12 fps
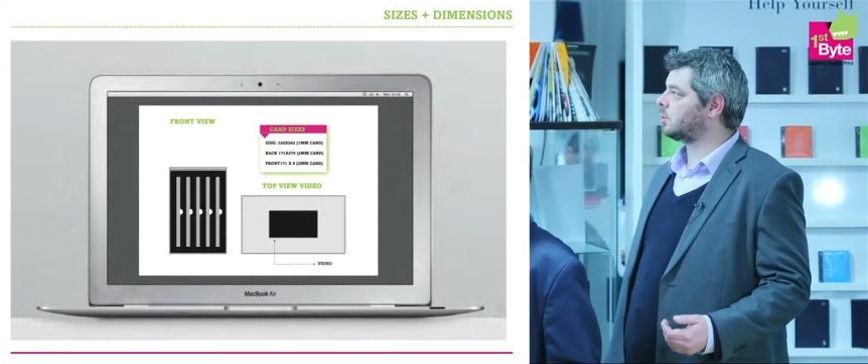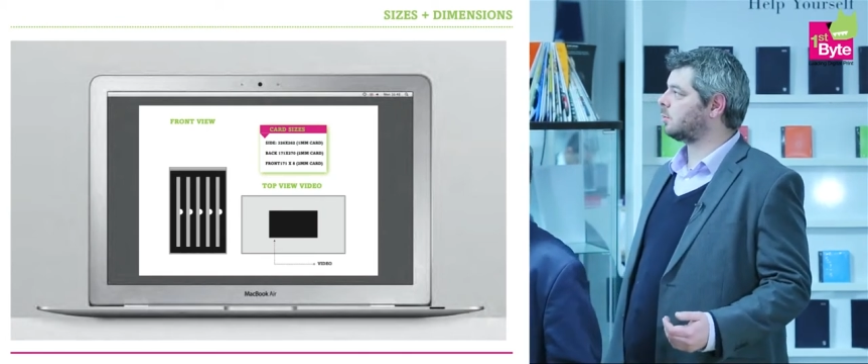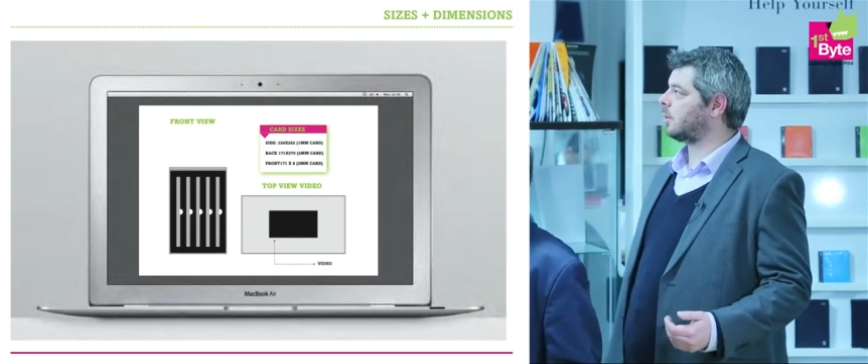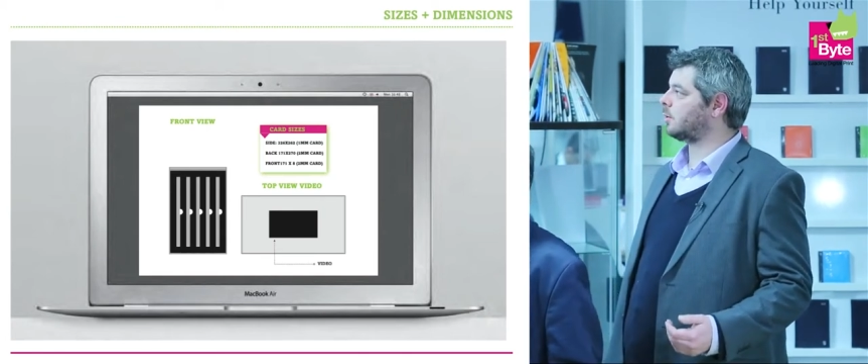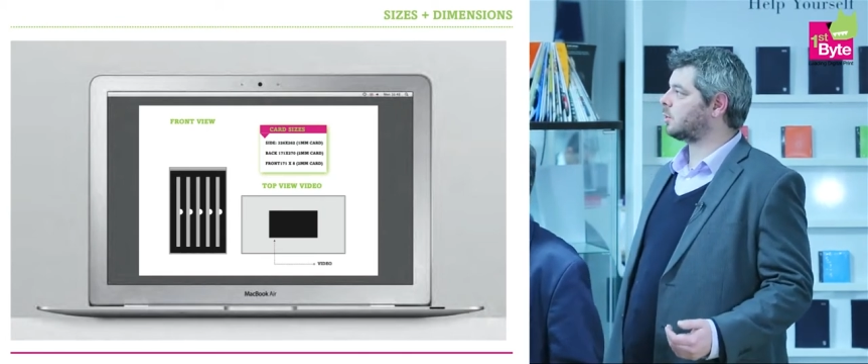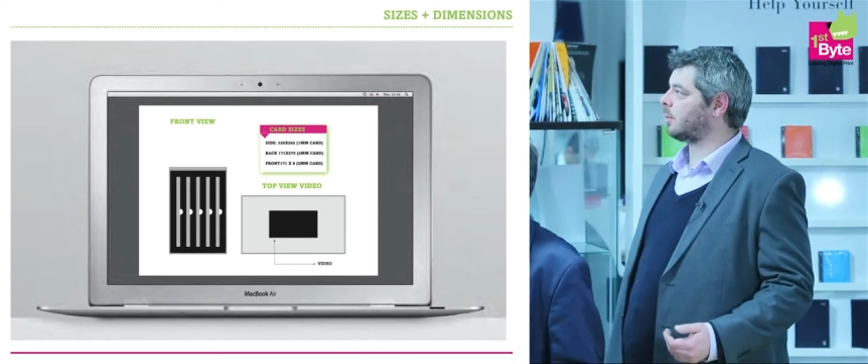
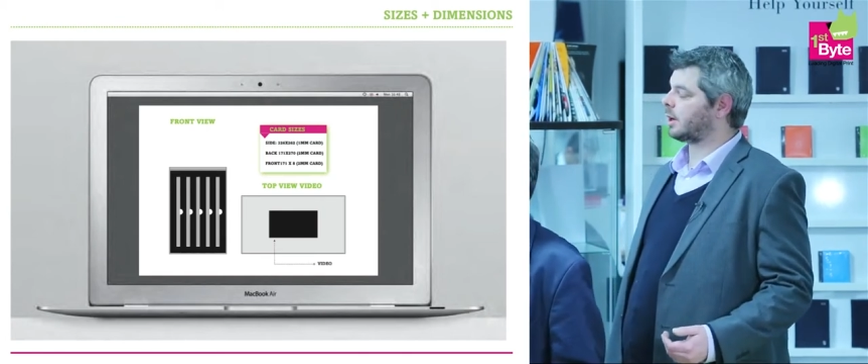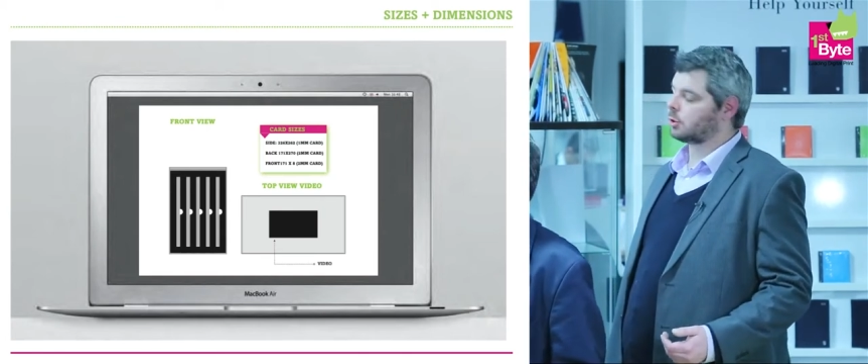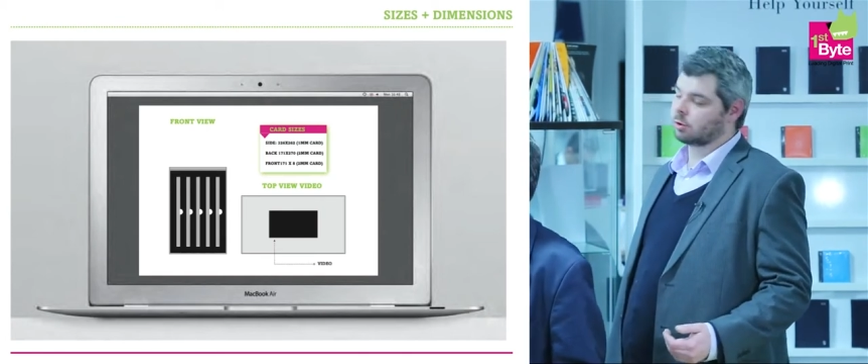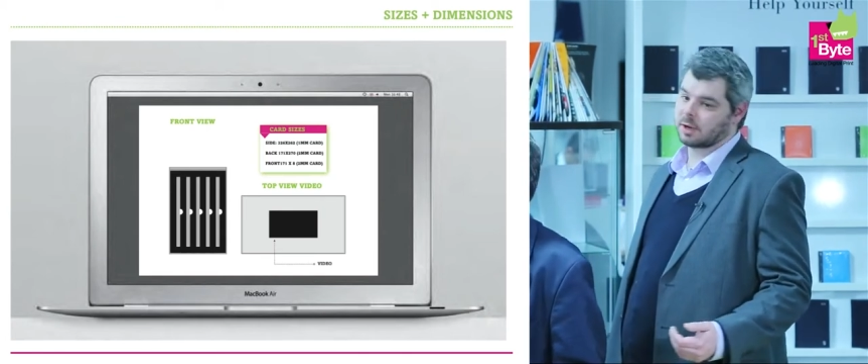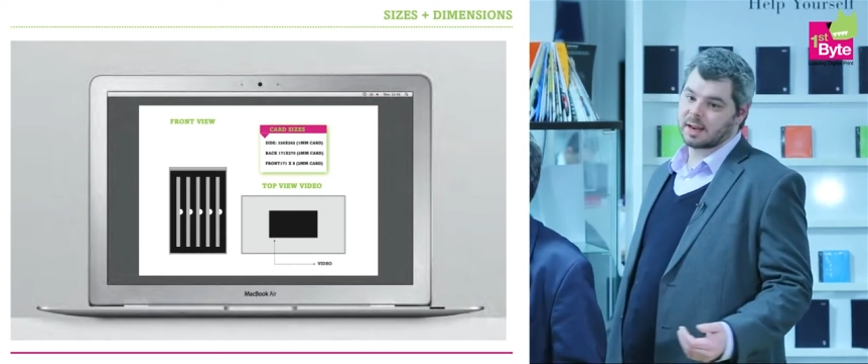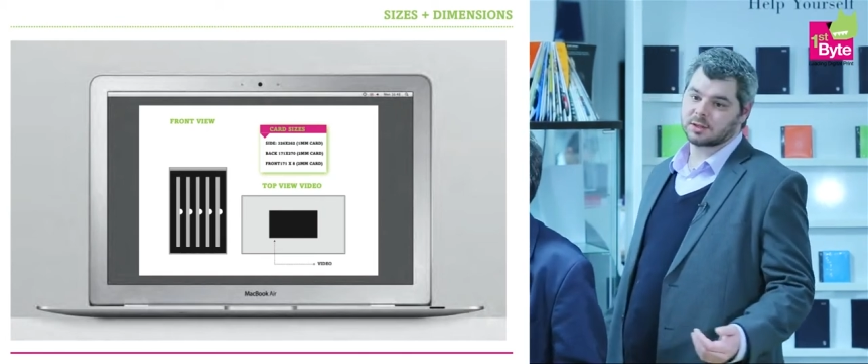to make
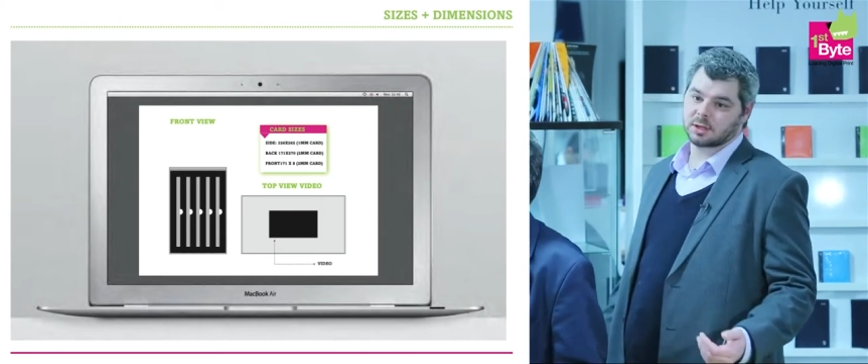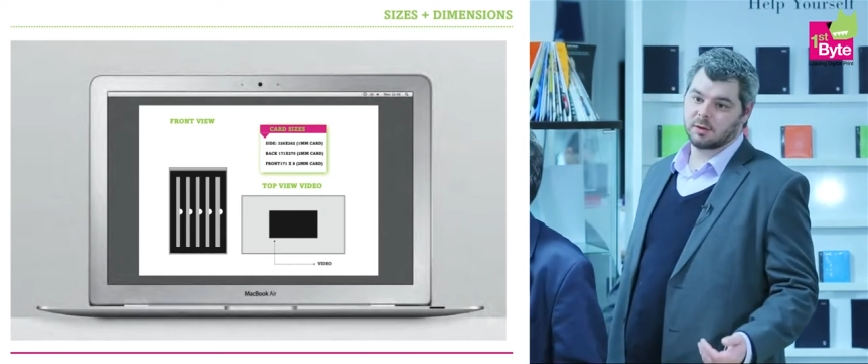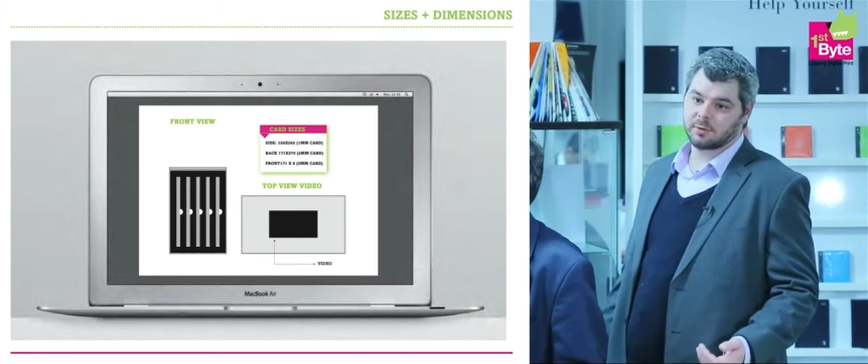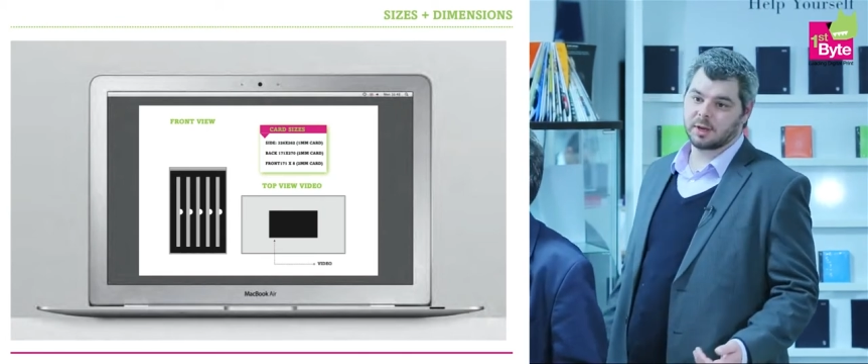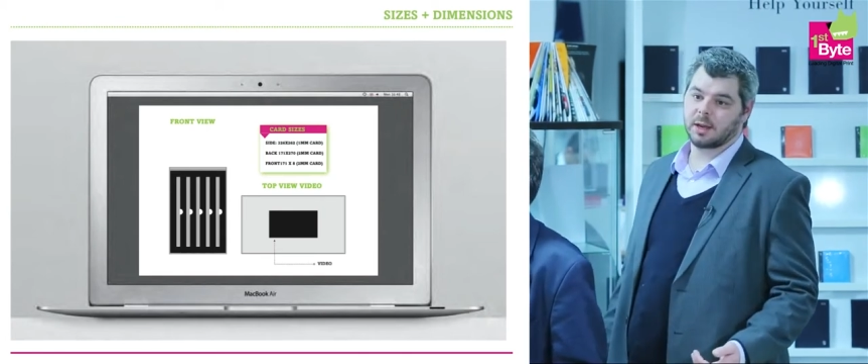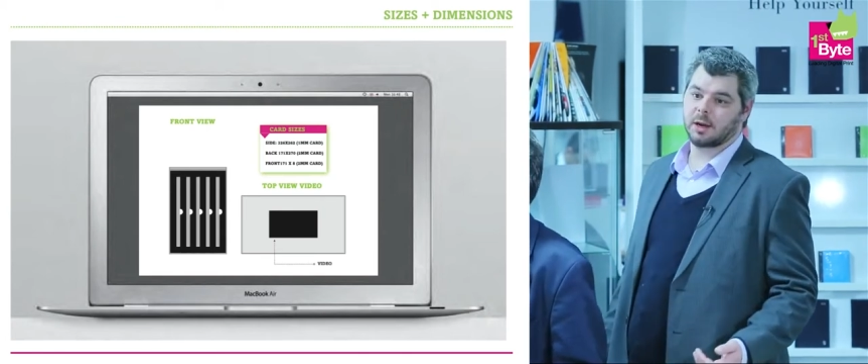sure that that's going
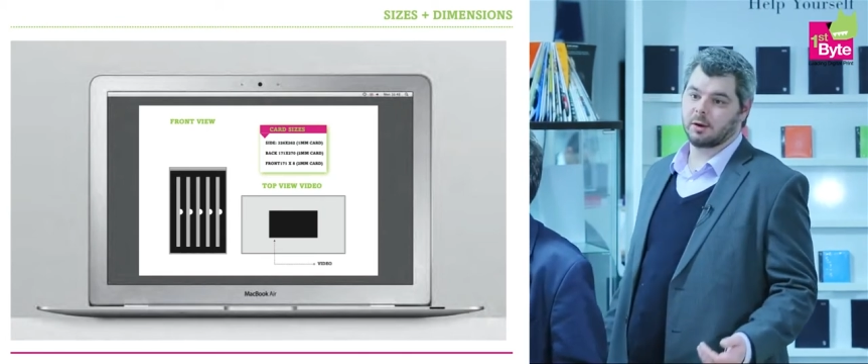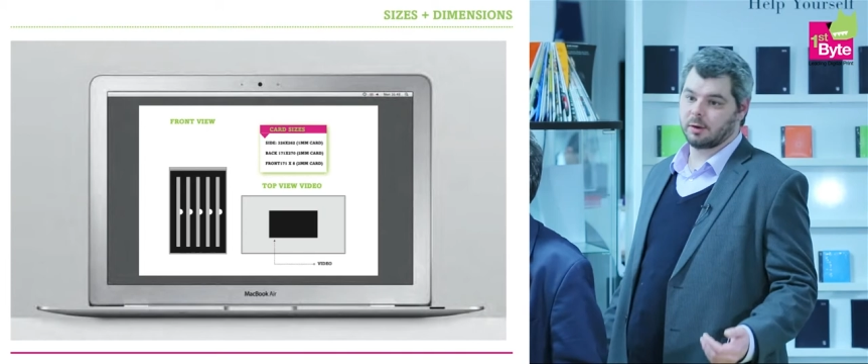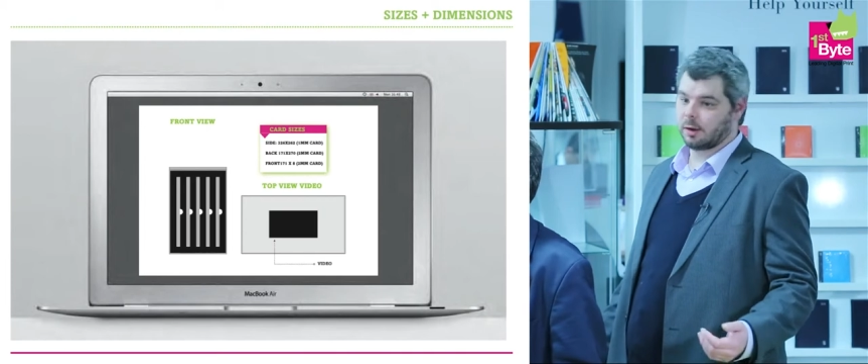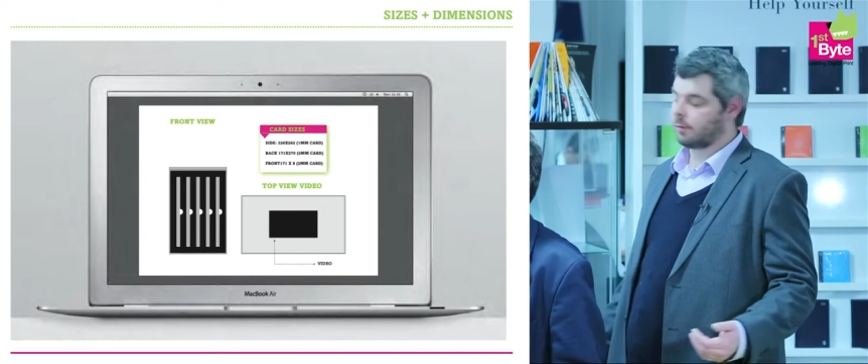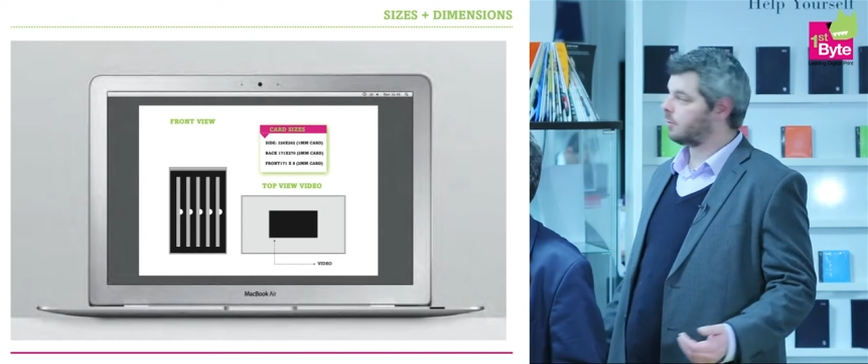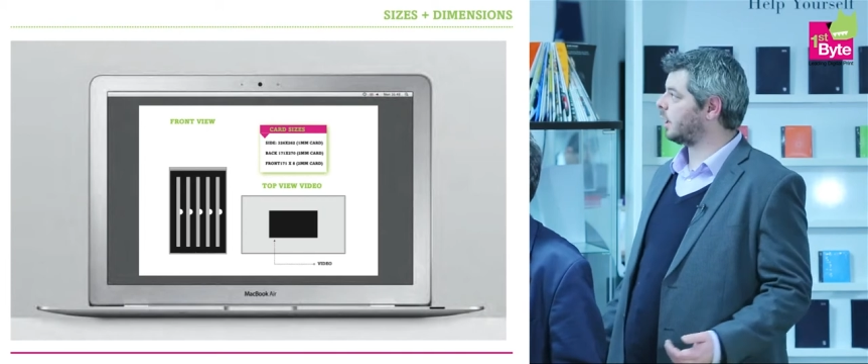to
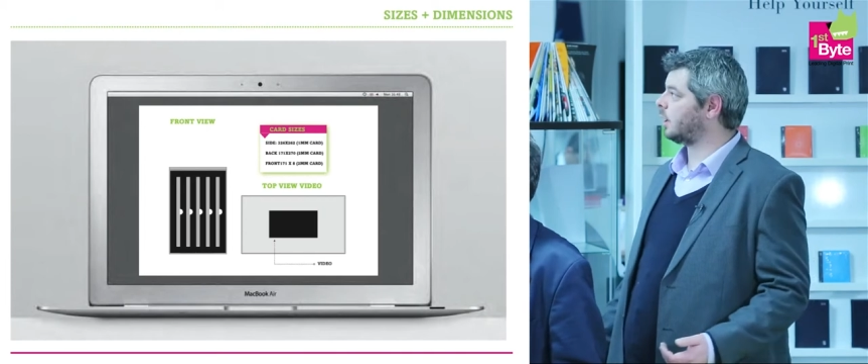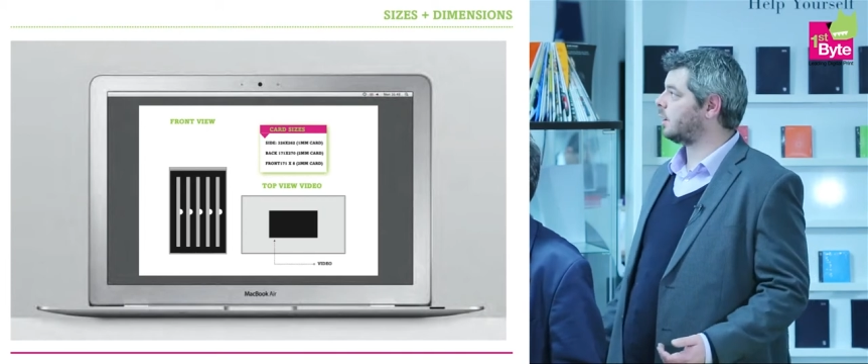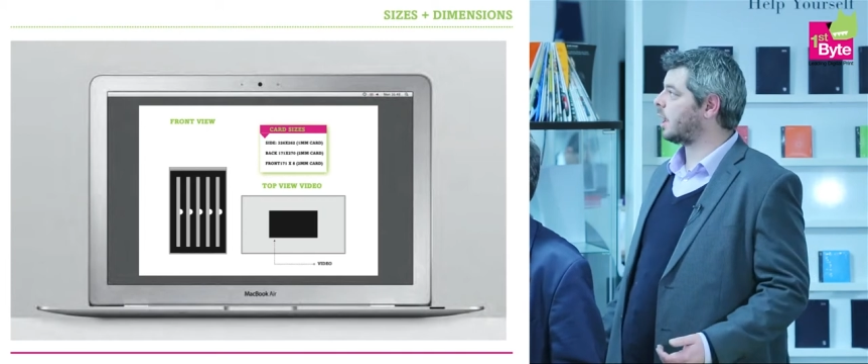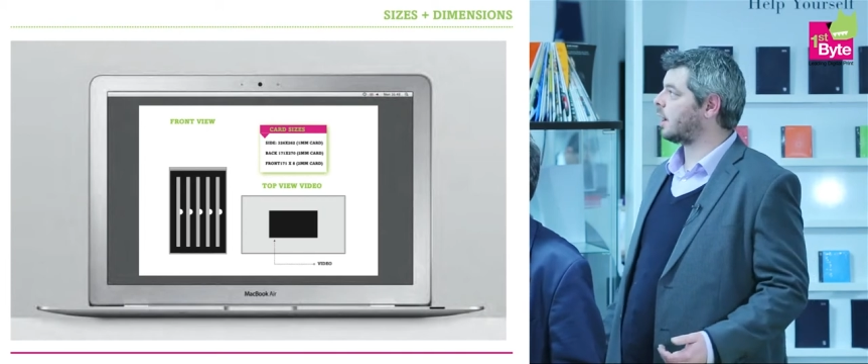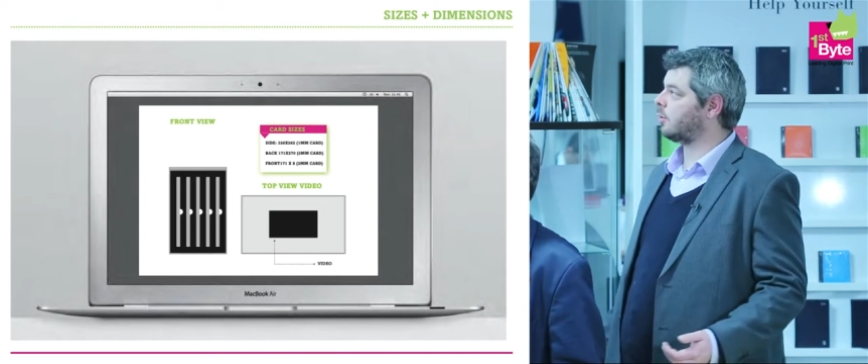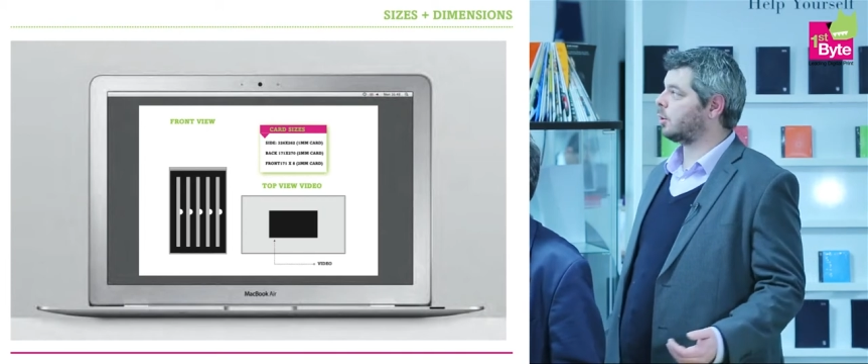fit in there,